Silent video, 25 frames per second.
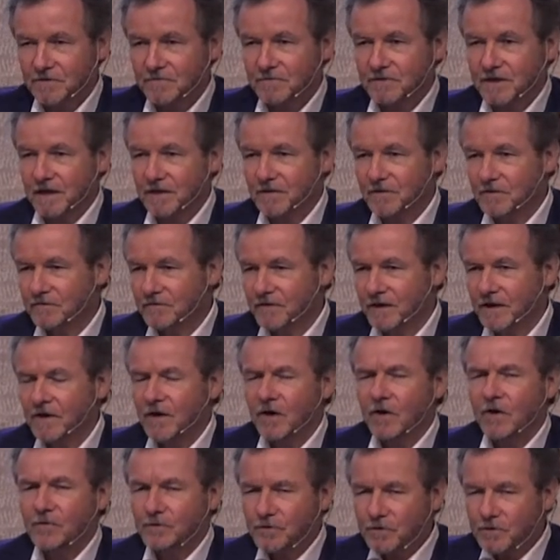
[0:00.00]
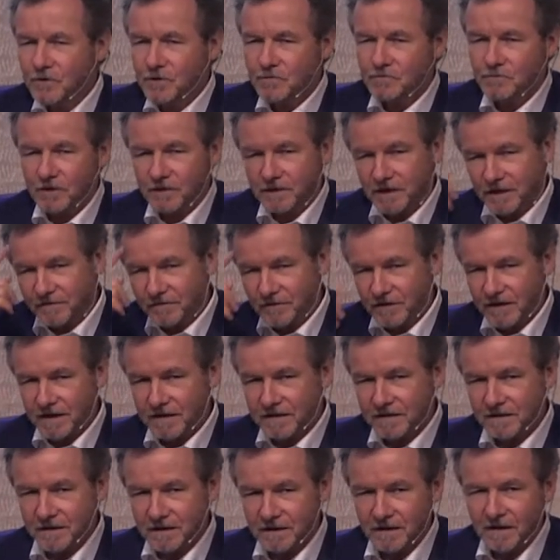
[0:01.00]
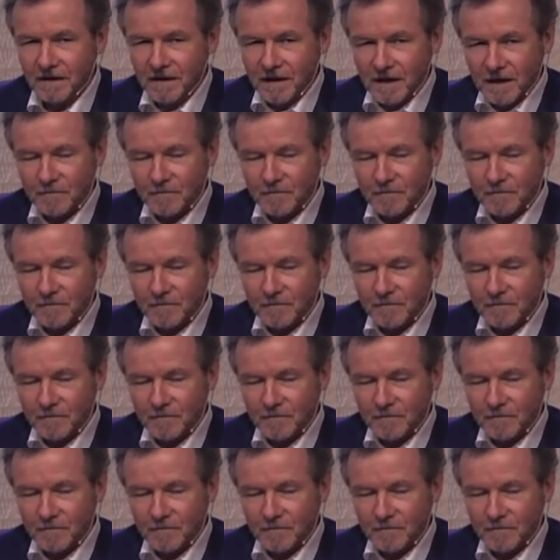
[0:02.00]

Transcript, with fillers: to Canova, oh, you know what, I have an idea.